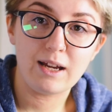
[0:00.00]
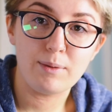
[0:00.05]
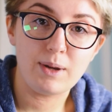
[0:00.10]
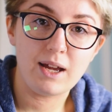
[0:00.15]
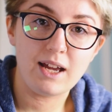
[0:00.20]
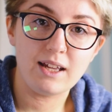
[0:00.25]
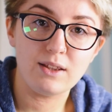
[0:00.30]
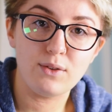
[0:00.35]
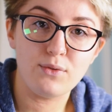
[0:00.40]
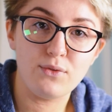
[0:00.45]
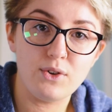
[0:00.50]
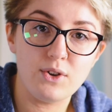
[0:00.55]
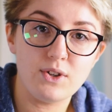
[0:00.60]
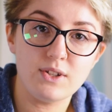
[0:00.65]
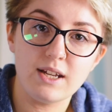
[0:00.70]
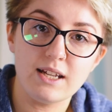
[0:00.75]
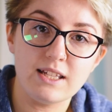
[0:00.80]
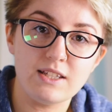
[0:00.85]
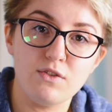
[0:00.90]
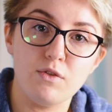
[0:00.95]
I'm getting the first
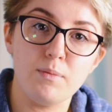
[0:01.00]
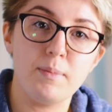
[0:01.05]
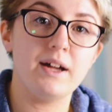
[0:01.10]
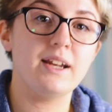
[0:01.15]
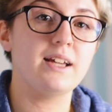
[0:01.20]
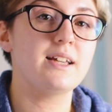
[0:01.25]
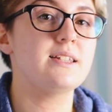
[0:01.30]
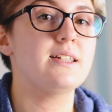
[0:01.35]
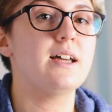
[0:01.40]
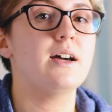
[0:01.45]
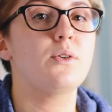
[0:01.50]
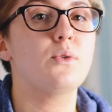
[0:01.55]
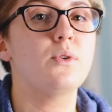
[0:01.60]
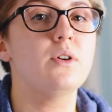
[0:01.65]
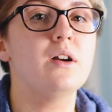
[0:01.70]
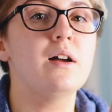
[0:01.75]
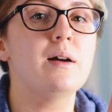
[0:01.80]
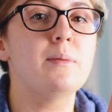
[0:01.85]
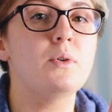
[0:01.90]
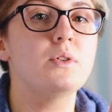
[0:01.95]
signs of a panic attack, when
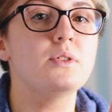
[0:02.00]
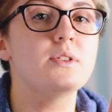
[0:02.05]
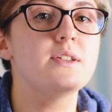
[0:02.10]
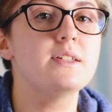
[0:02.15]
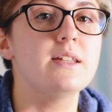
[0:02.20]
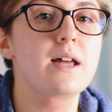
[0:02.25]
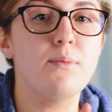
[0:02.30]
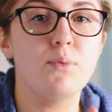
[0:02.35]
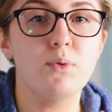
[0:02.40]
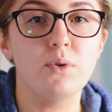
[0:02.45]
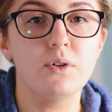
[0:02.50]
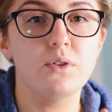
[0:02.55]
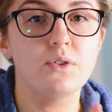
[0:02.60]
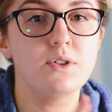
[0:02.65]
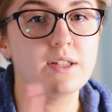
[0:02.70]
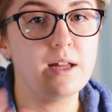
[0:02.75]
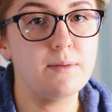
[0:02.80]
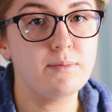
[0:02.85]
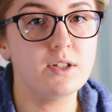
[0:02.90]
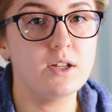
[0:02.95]
I'm on step 1 or
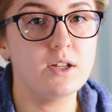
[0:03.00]
step